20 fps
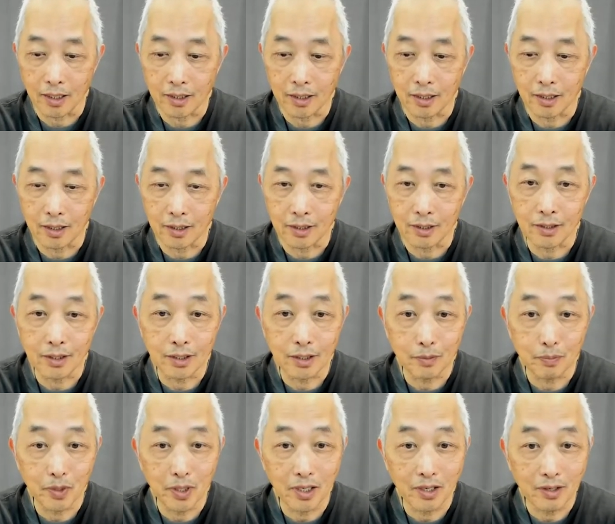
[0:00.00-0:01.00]
this has
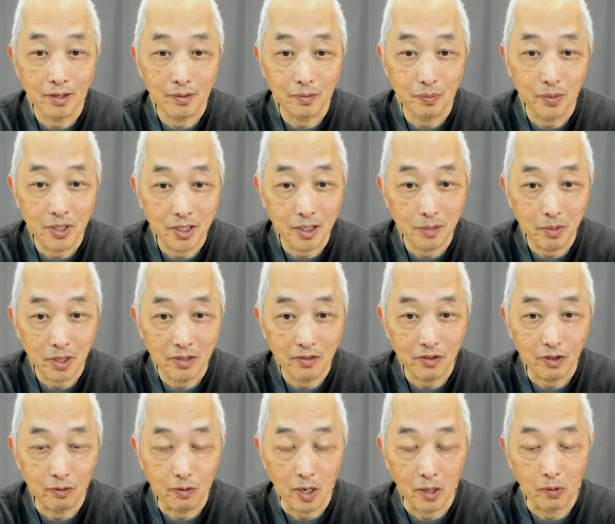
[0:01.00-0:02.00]
been a busy month
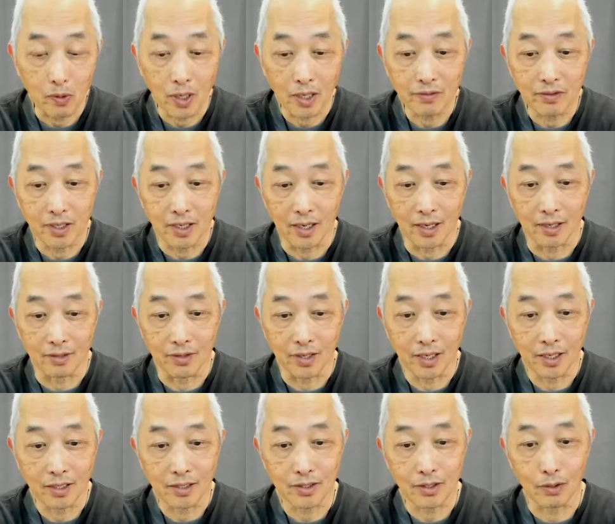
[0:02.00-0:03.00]
for my wife and I,
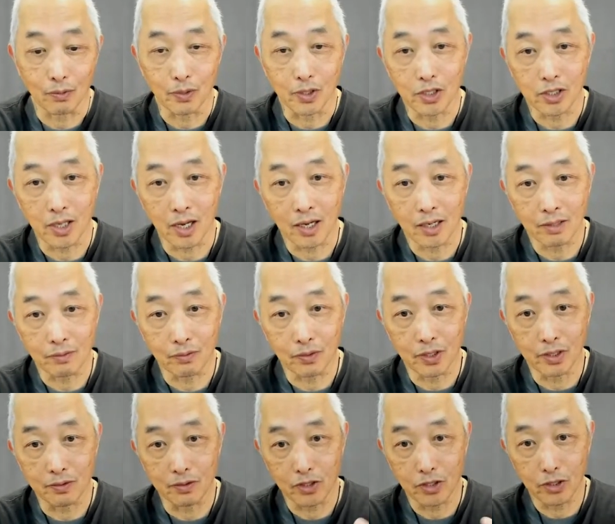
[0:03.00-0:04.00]
right? So we started
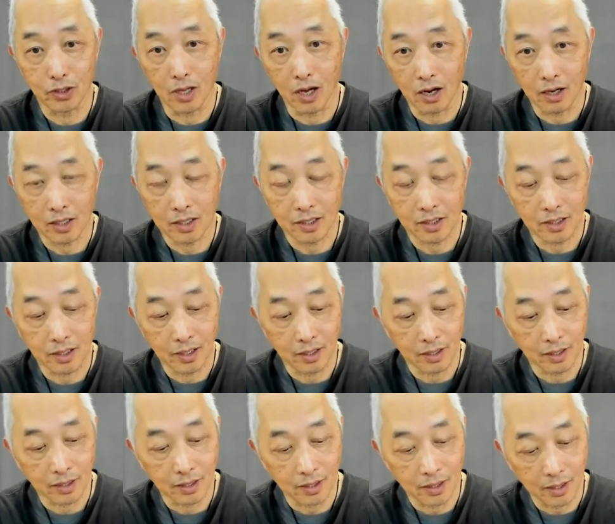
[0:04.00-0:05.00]
with two dogs
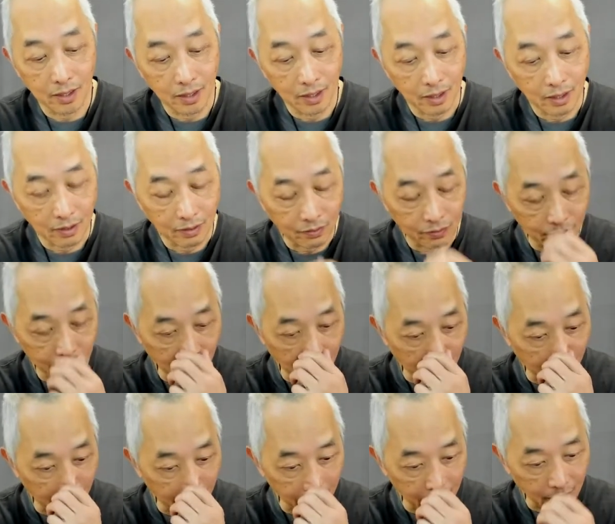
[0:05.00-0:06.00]

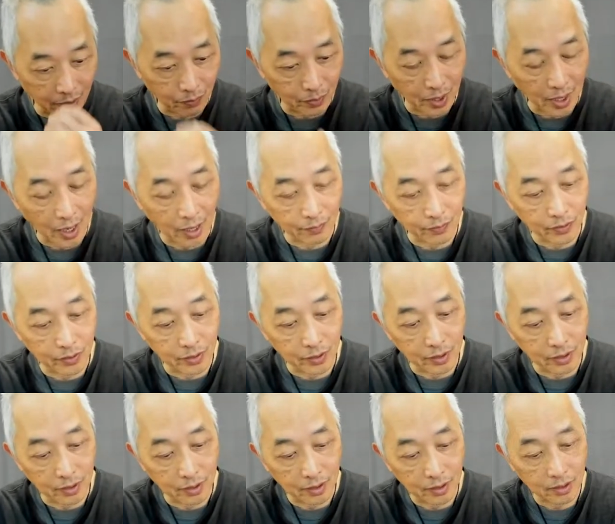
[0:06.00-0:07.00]
that we have
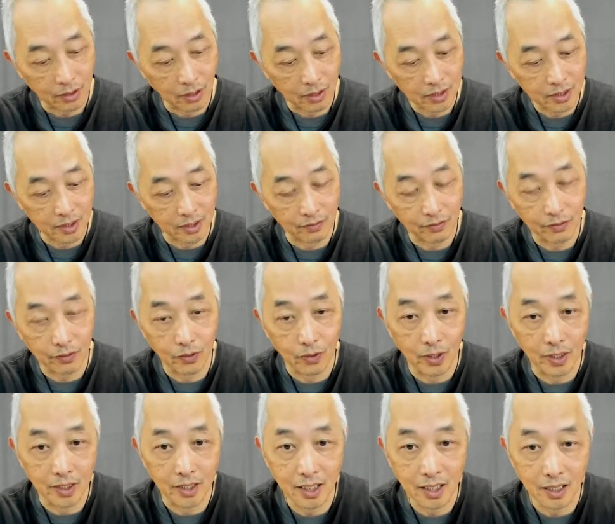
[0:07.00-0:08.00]
to dog sit for our
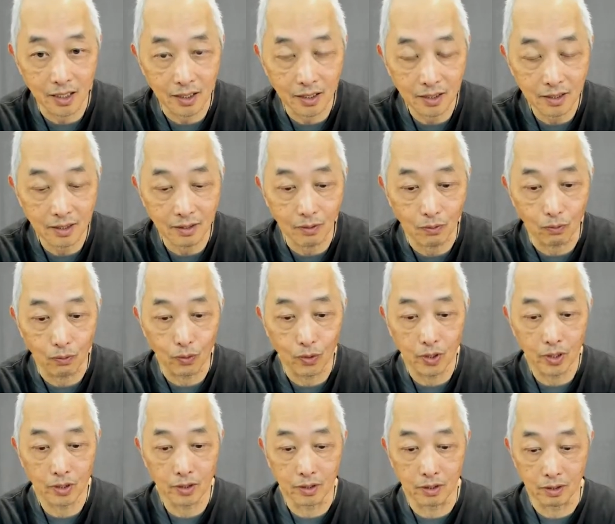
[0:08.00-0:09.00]
needs.
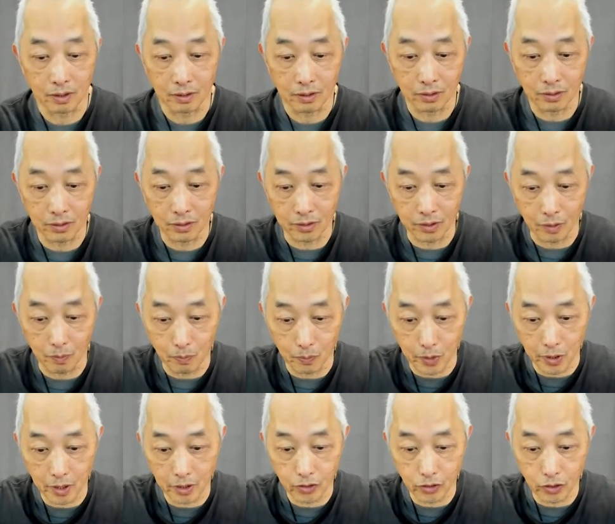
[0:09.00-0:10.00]
One is a
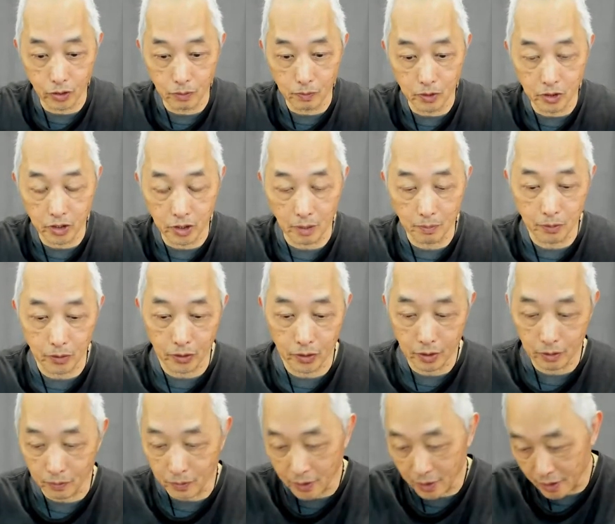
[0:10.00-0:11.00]
big German Shepherd.
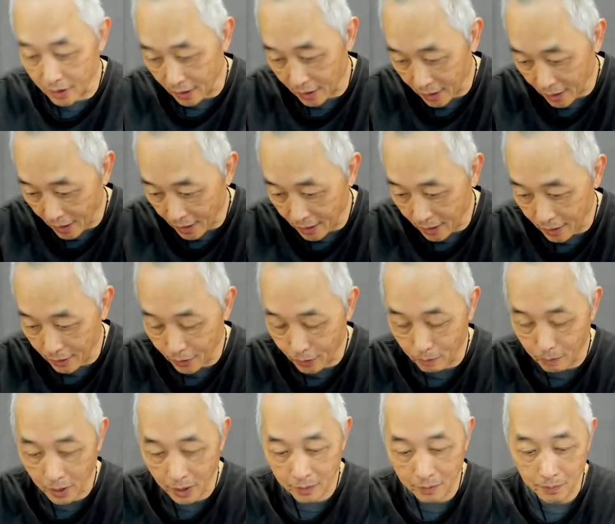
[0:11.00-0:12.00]
One is a tiny little
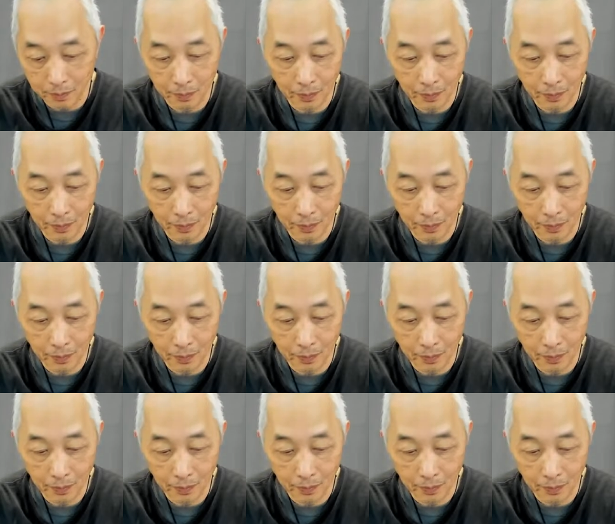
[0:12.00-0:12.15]
mutt.